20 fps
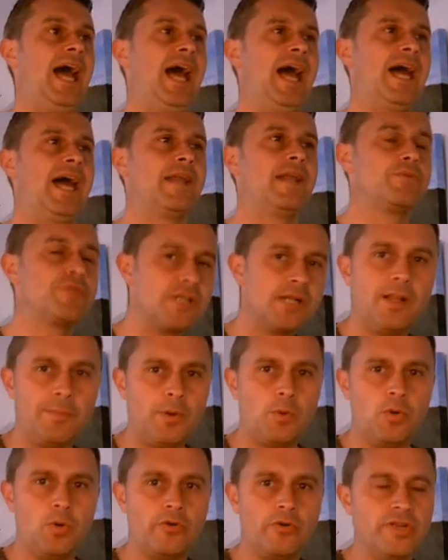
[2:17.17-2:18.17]
And I was a little bit
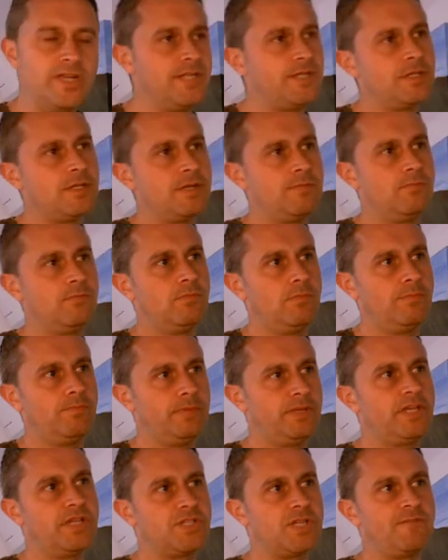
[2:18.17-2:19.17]
worried
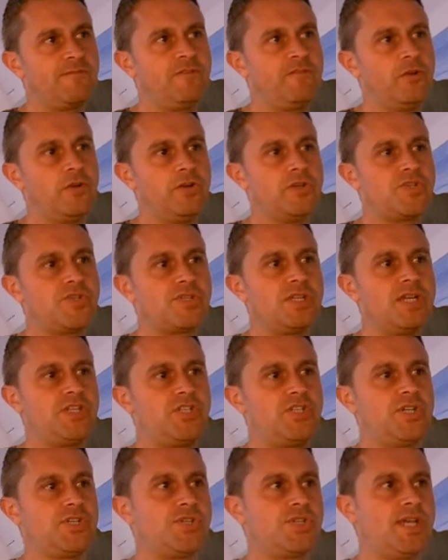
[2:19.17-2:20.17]
because at first it
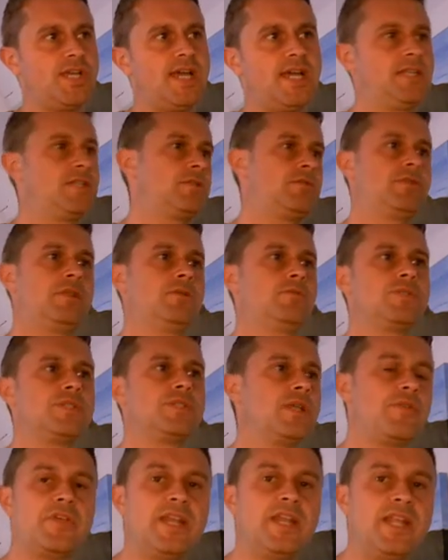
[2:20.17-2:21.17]
just said there was
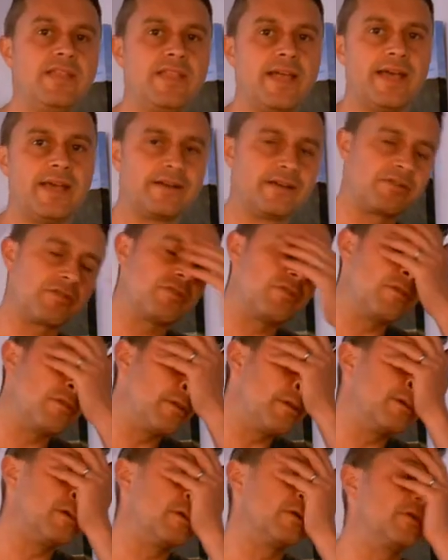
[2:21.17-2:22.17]
nothing in there. And I thought,
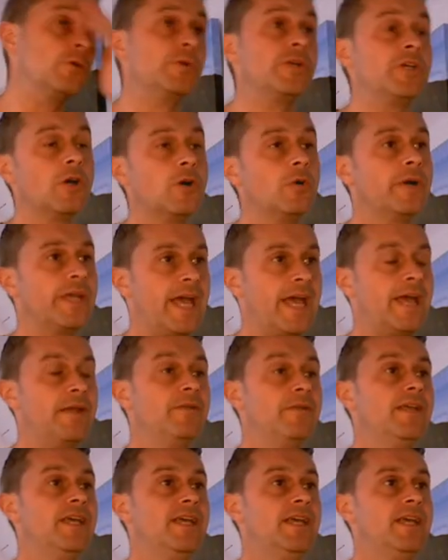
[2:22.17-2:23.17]
oh, here we go again.
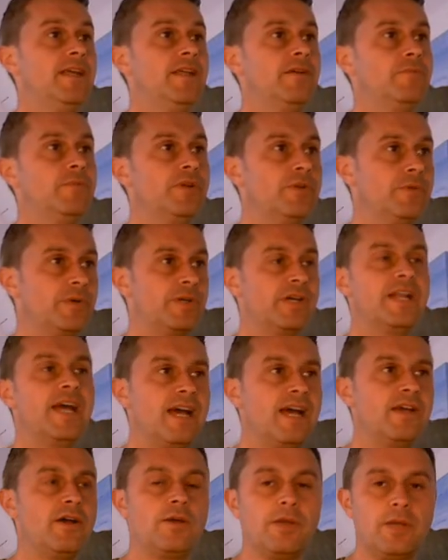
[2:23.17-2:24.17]
We're going to
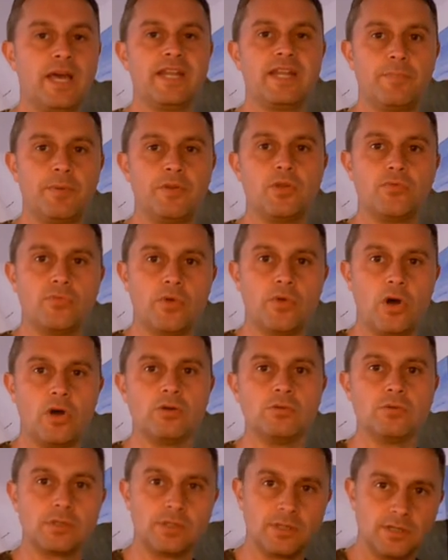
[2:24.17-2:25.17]
end up on the
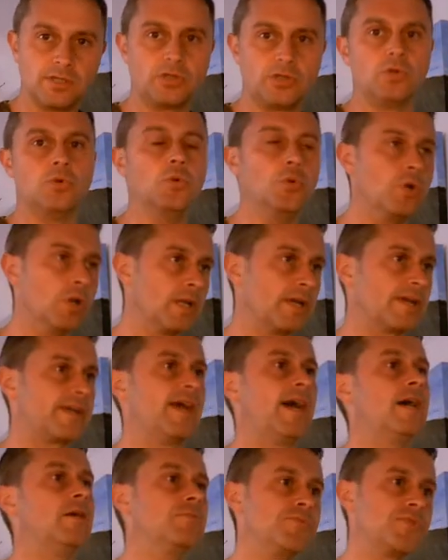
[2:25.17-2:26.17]
wrong Google
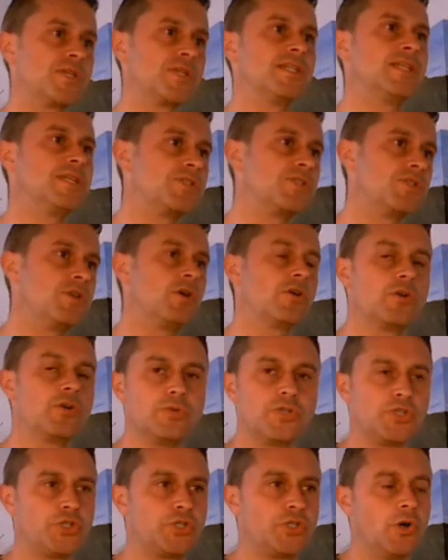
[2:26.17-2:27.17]
account and it's not going to
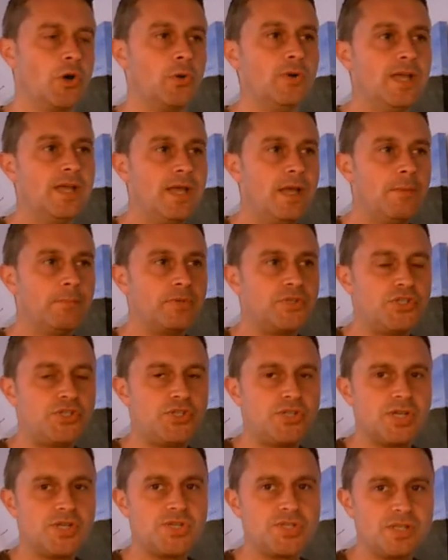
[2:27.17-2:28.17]
show. But
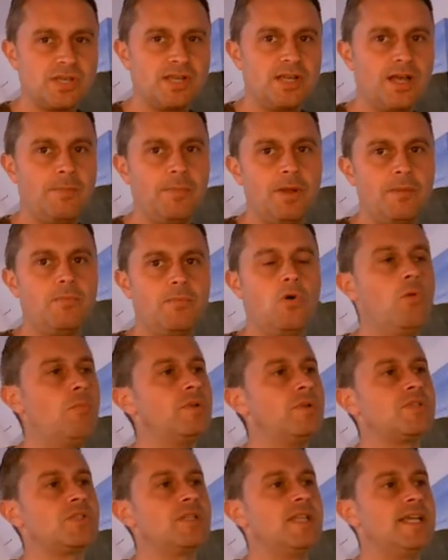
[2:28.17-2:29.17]
just a couple of
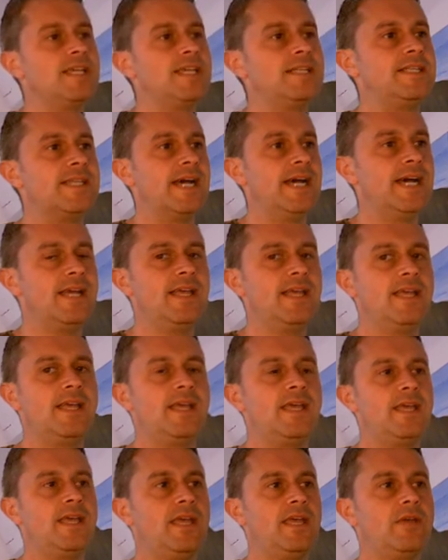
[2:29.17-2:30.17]
moments later,
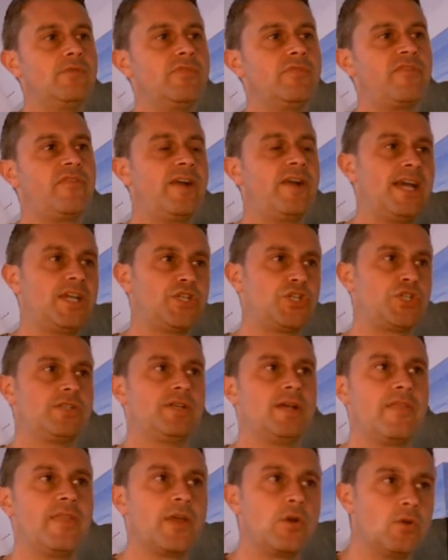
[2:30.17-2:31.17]
it refreshed
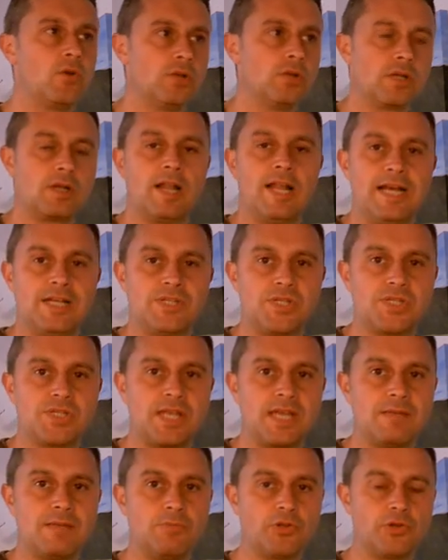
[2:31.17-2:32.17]
and then all the classes
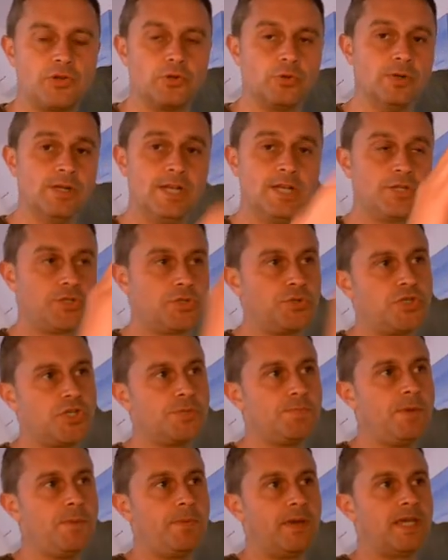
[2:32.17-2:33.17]
came through. So just
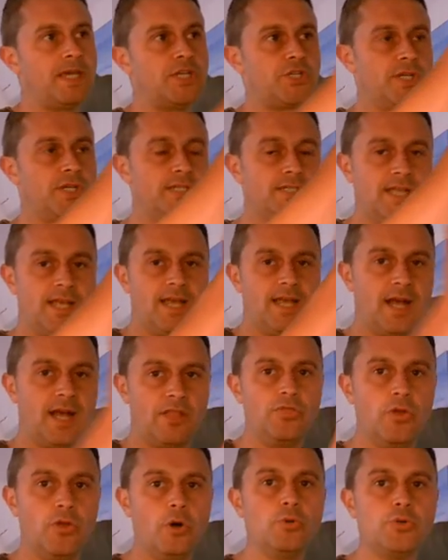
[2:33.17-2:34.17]
be patient and
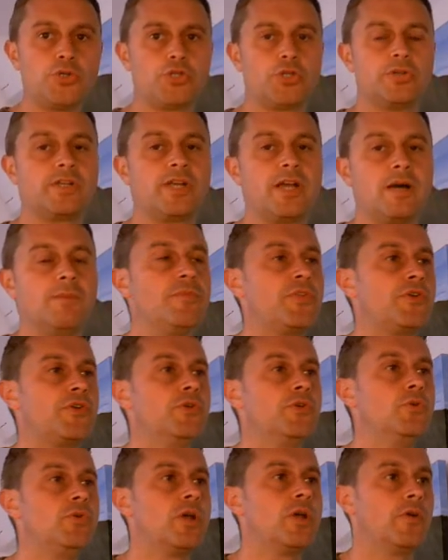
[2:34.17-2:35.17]
those should come
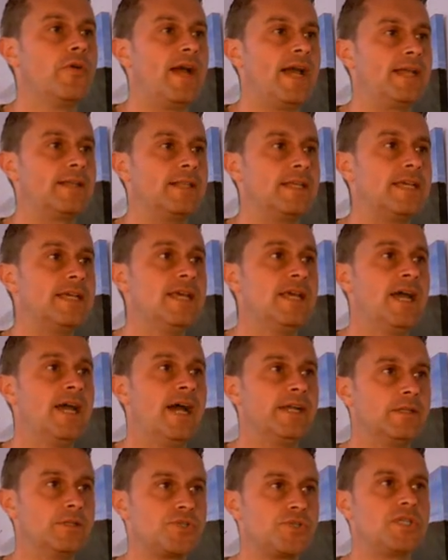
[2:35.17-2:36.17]
through correctly and
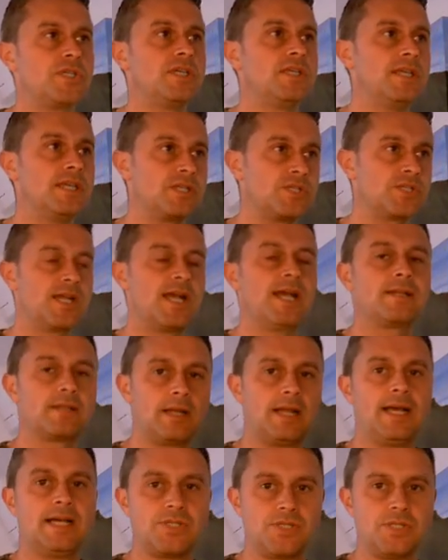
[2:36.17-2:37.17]
you'll see the exact
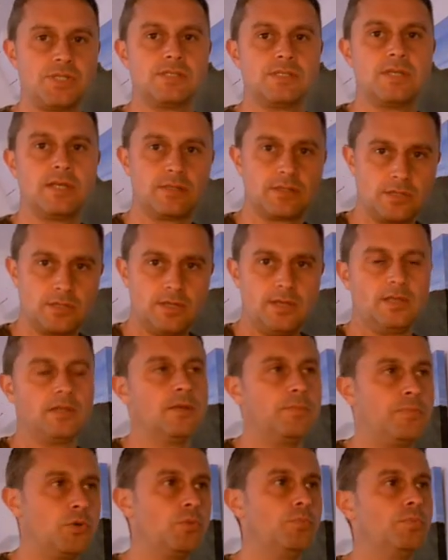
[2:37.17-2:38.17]
classes that the
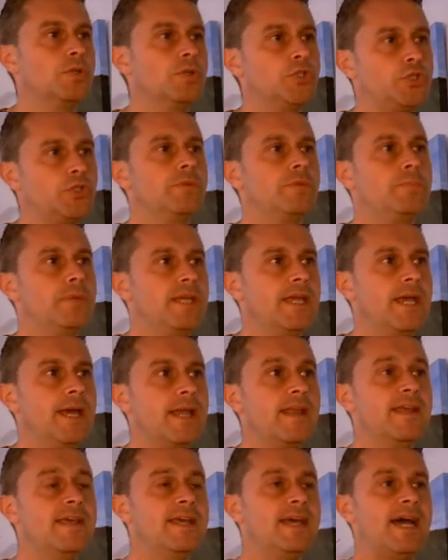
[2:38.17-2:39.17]
pupil should be
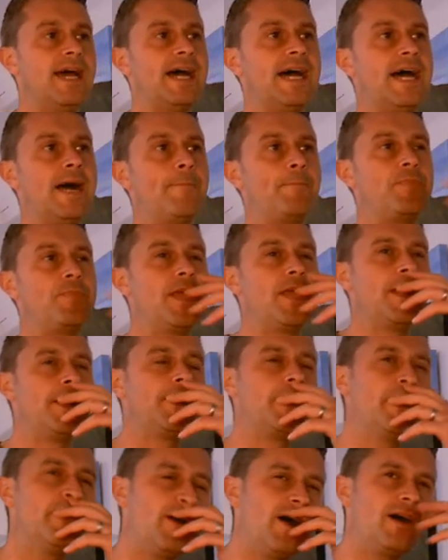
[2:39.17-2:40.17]
in. Um,
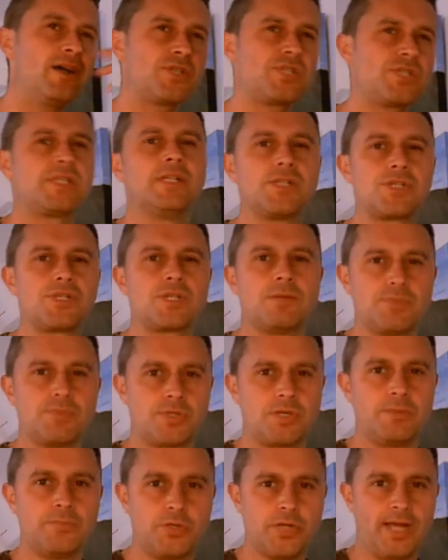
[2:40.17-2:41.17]
there are still some
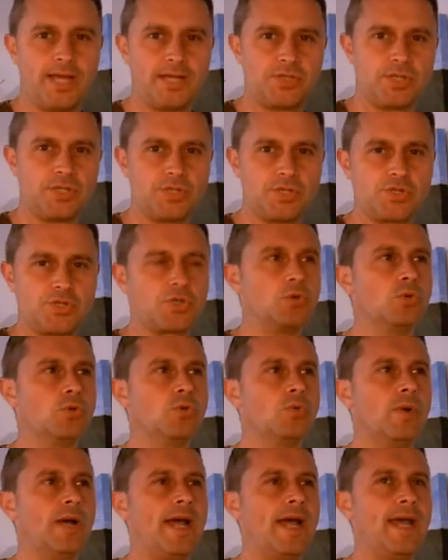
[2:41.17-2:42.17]
subjects in the school
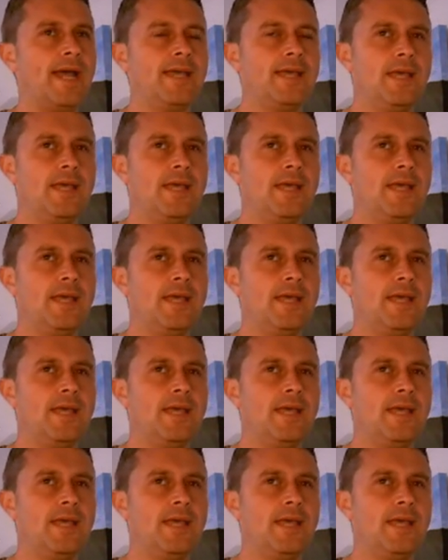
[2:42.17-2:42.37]
where